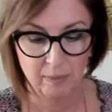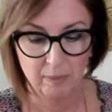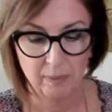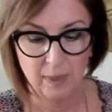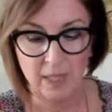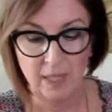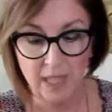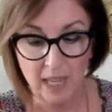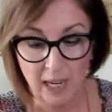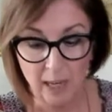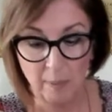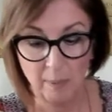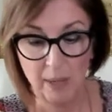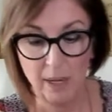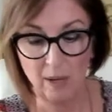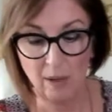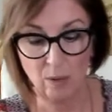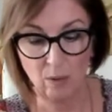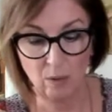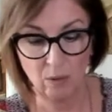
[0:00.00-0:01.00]
The Ten of
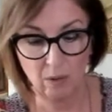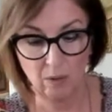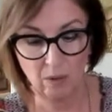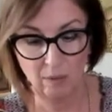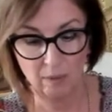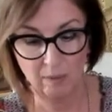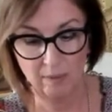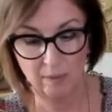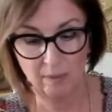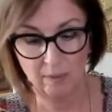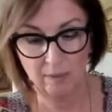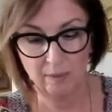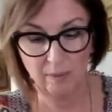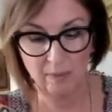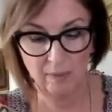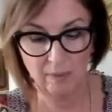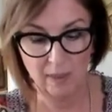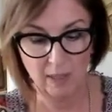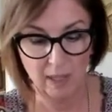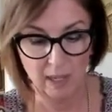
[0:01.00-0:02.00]
Pentacles.
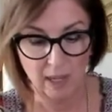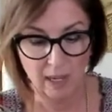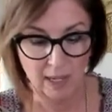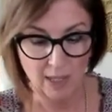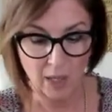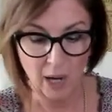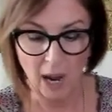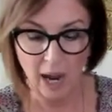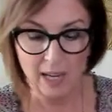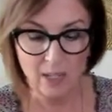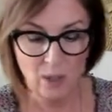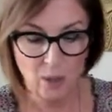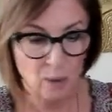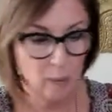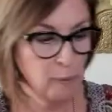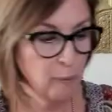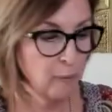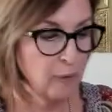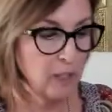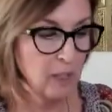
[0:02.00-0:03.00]
So I
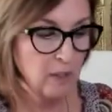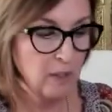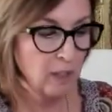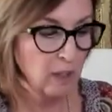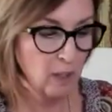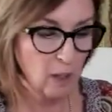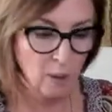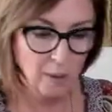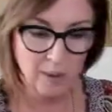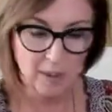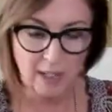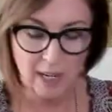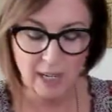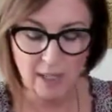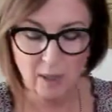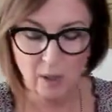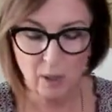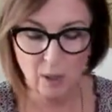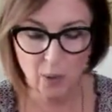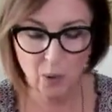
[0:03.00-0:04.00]
do feel the
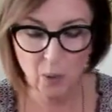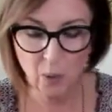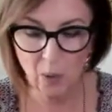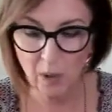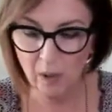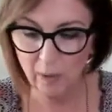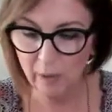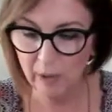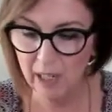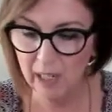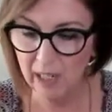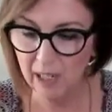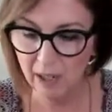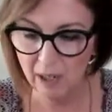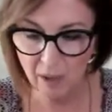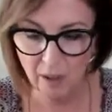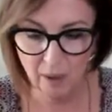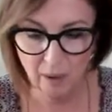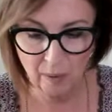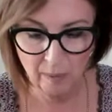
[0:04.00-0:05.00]
Ghostlands are sort of
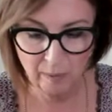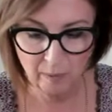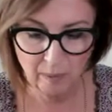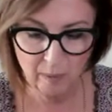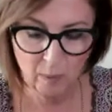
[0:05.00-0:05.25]
here.